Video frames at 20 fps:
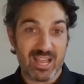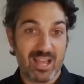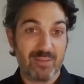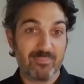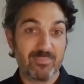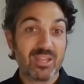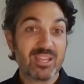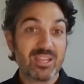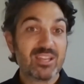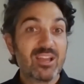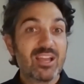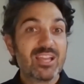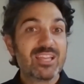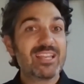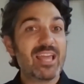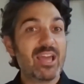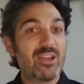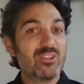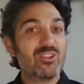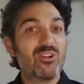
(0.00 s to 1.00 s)
Um,
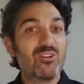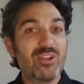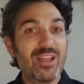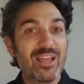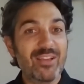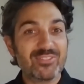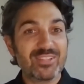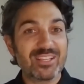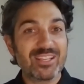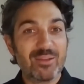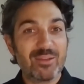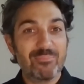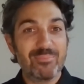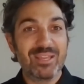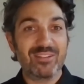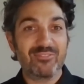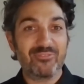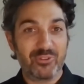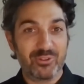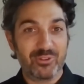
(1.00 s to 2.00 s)
now you don't have to
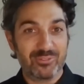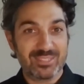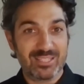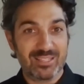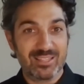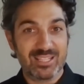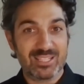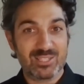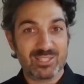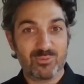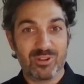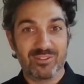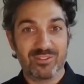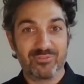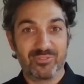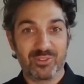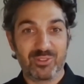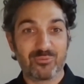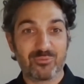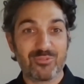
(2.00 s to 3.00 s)
commit for, to this one
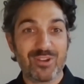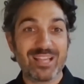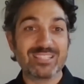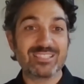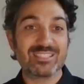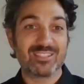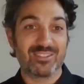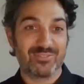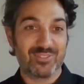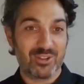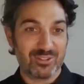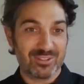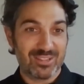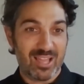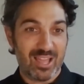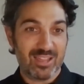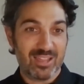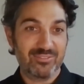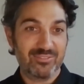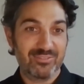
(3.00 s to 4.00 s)
for the rest of your
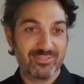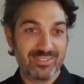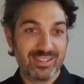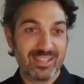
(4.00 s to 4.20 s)
life.